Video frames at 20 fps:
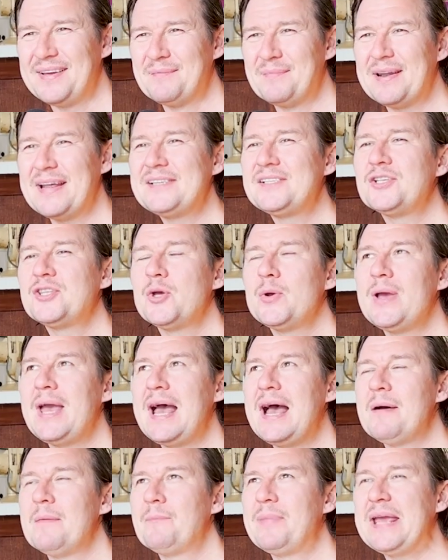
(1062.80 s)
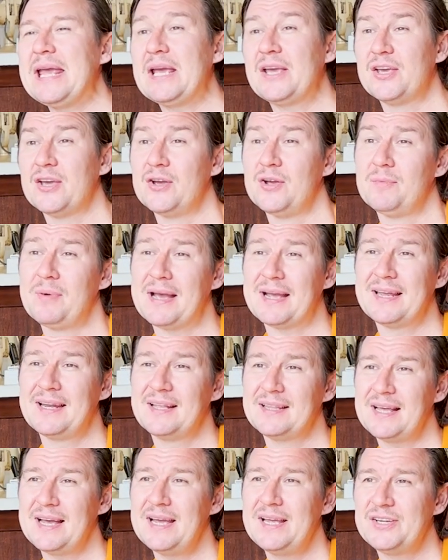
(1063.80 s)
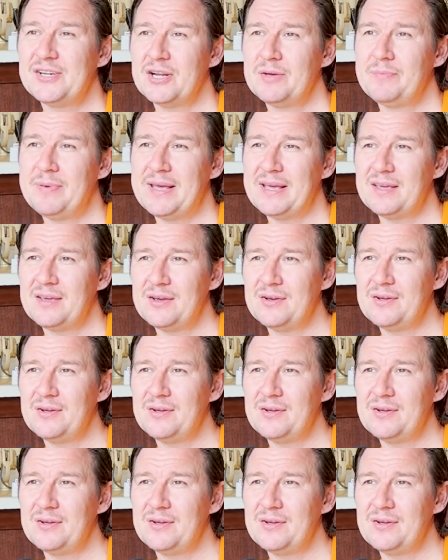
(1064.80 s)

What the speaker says: But they used to do it at Pickyu back in the day. Do you know Pickyu?